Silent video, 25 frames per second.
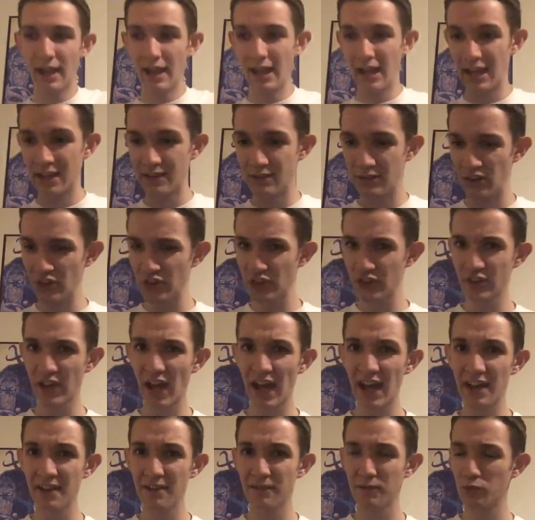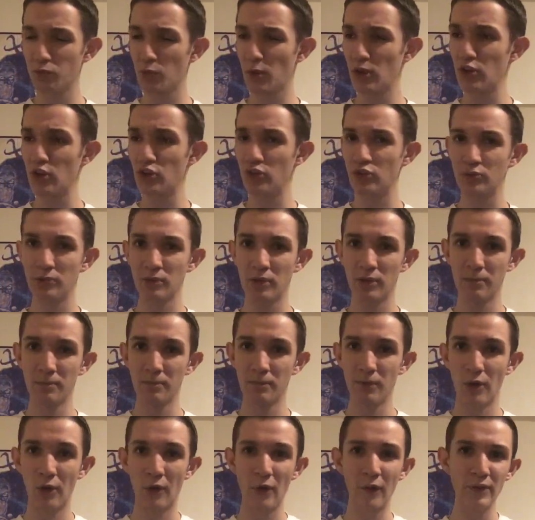and this is kind of one of those
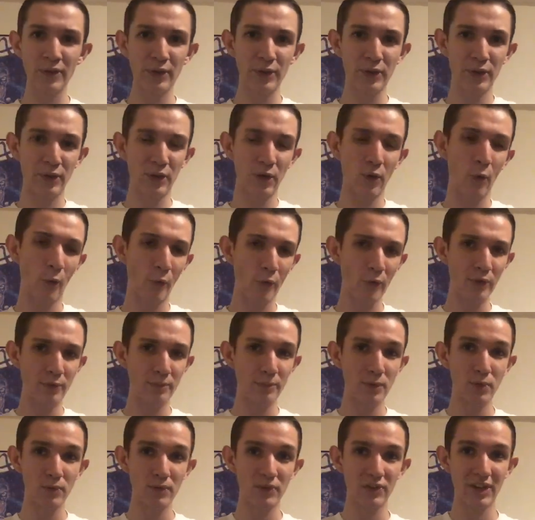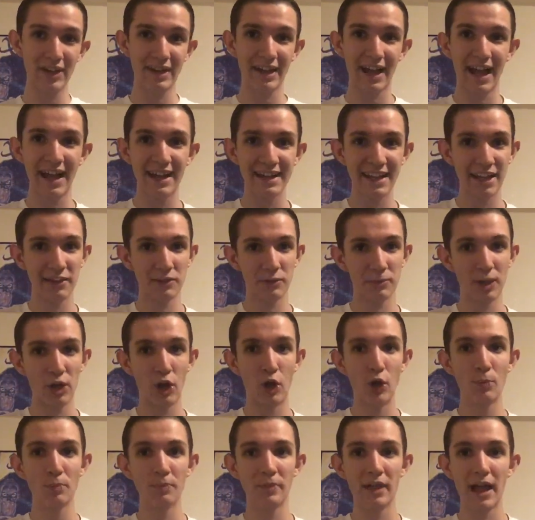earlier horror movies that kind of gives me
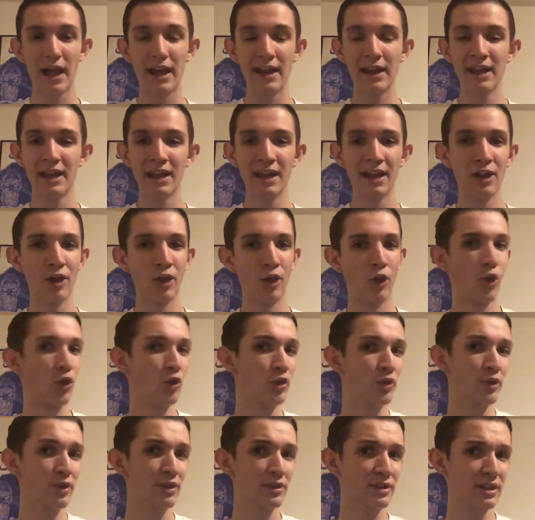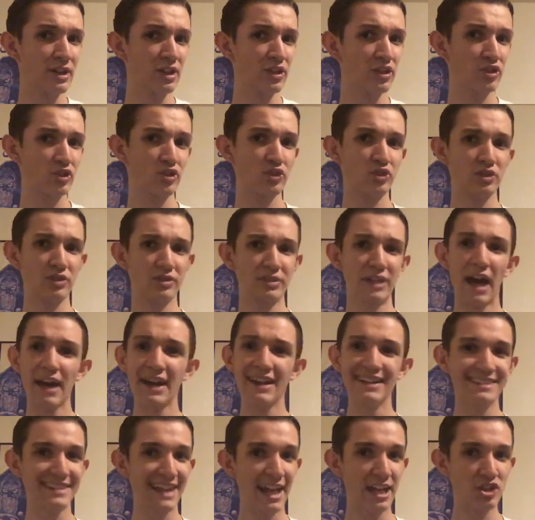hope that horror is not
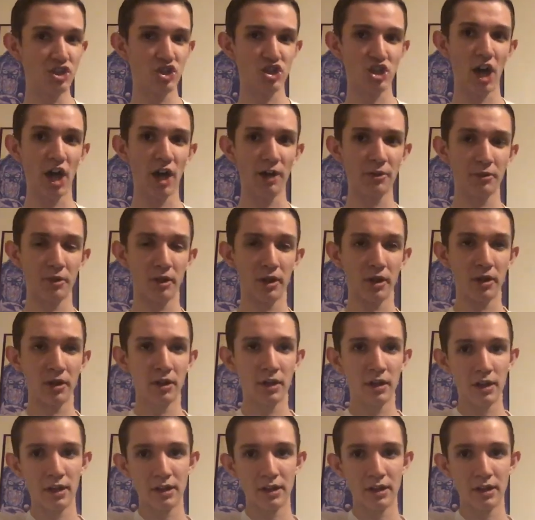a dead genre,